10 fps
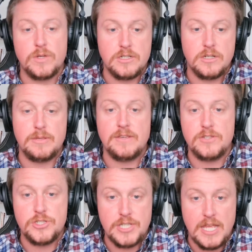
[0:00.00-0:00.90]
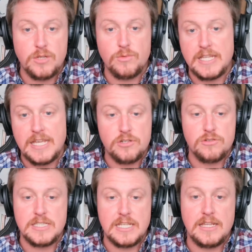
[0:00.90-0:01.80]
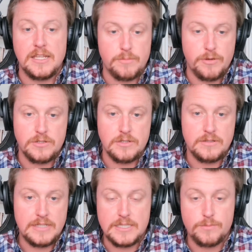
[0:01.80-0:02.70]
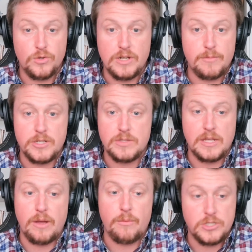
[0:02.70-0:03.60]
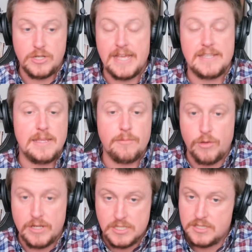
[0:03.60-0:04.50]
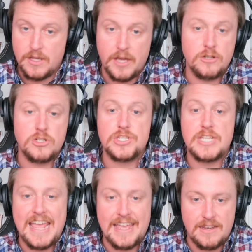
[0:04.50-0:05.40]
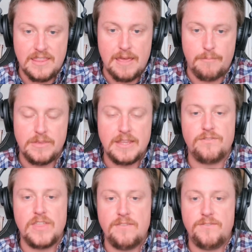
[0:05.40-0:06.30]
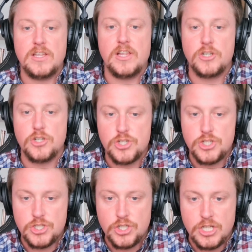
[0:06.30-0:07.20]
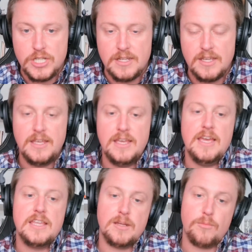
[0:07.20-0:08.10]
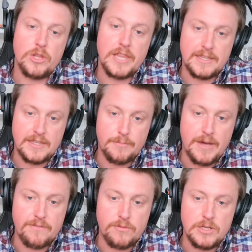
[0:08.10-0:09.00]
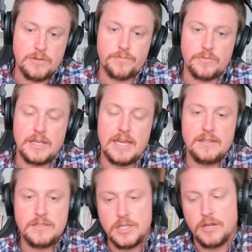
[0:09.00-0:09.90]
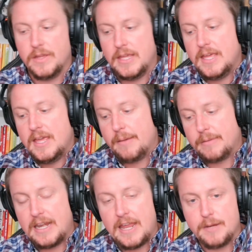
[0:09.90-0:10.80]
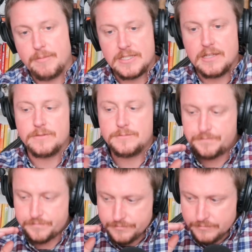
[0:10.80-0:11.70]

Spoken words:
I just want you to be genuinely interested in the other person. That's pretty much like, I want you to ask them questions. Understand them. If they feel understood, they're more likely to buy from you. Okay. So I'm getting ahead of myself.